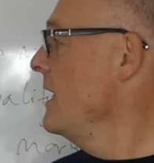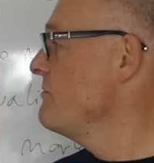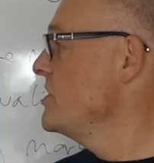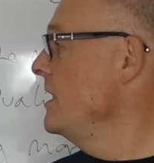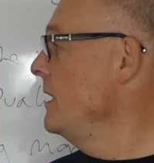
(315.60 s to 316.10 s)
have
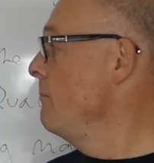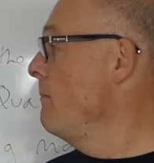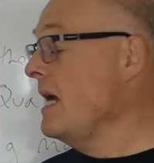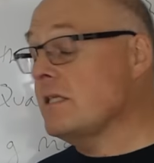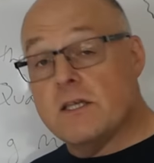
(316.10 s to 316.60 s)
seen
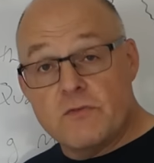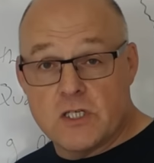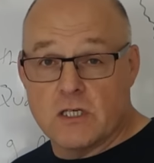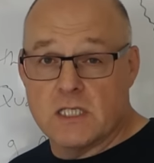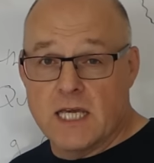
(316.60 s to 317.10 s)
massive
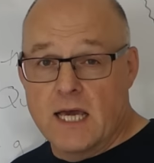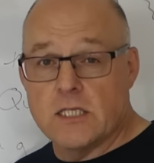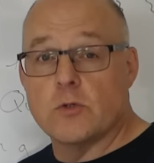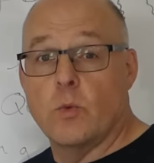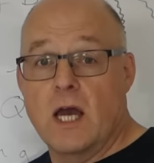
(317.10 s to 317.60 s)

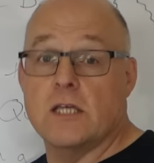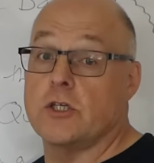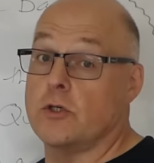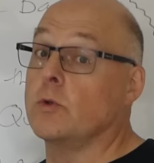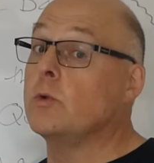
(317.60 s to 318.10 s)
success where
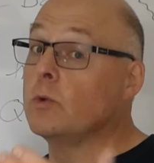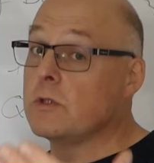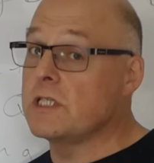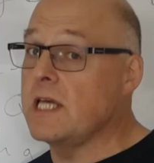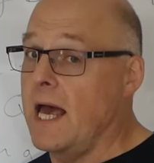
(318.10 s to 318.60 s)
schools
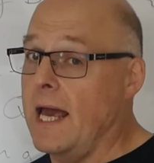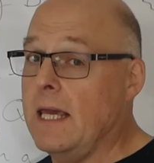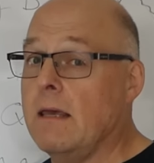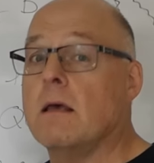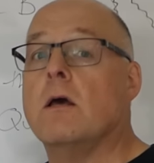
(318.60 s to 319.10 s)

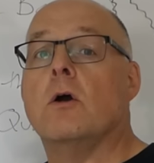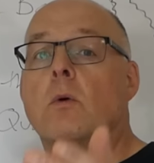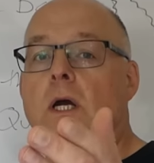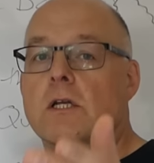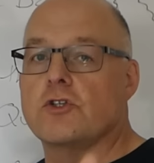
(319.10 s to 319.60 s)
say
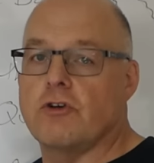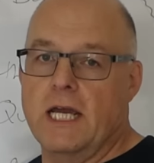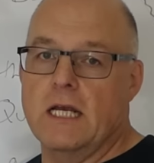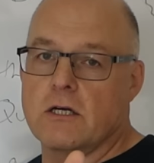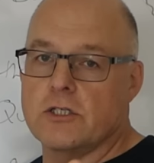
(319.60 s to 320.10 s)
we're going to
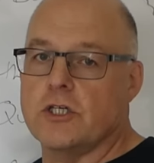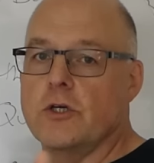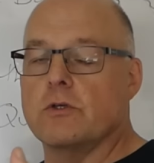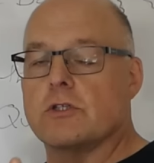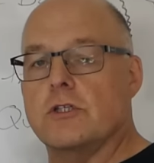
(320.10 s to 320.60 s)
train our
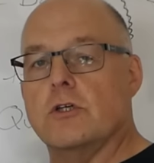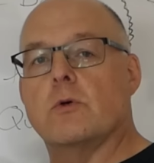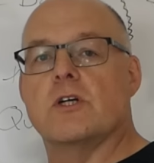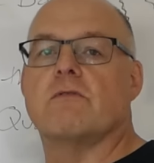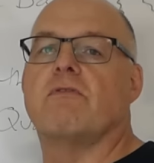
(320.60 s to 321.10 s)
students to do
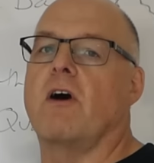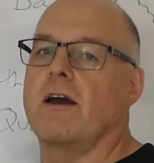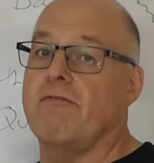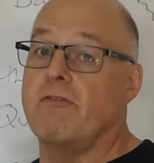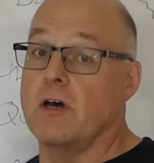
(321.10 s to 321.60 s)
question
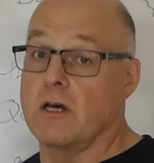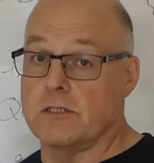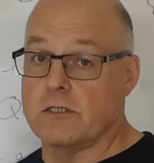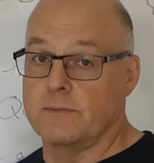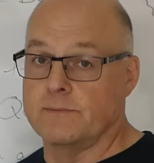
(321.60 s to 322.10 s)
five
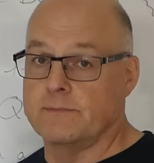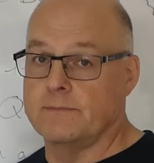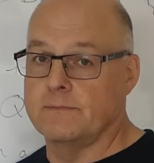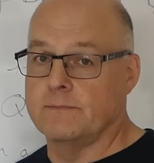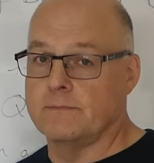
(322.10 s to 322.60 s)
first.
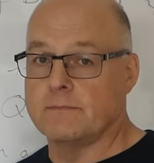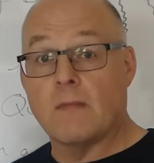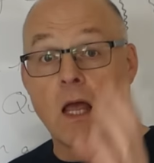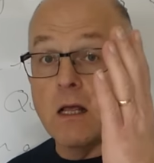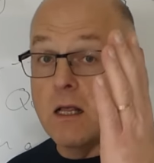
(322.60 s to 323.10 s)

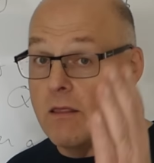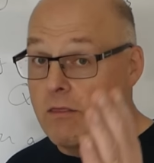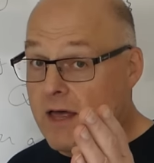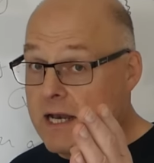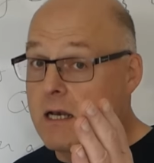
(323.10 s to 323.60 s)

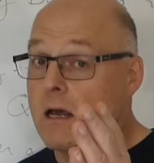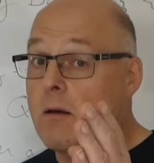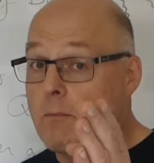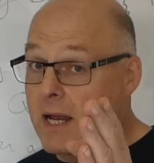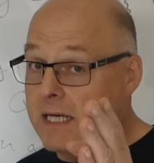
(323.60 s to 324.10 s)
Then
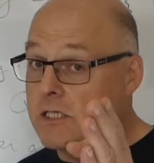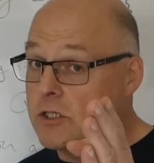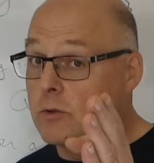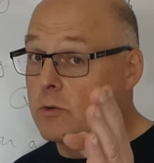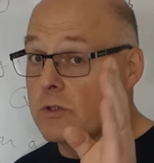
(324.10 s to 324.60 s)
many
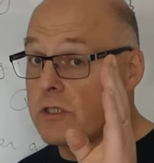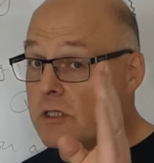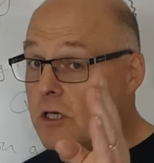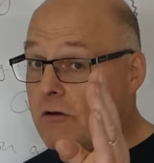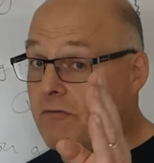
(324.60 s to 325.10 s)
schools
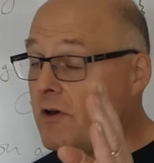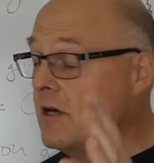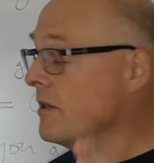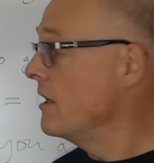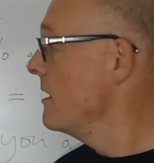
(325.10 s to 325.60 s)
go
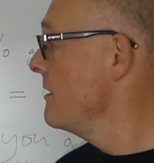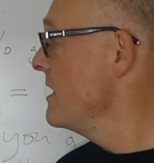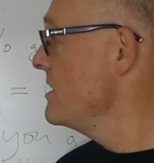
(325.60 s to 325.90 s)
further and they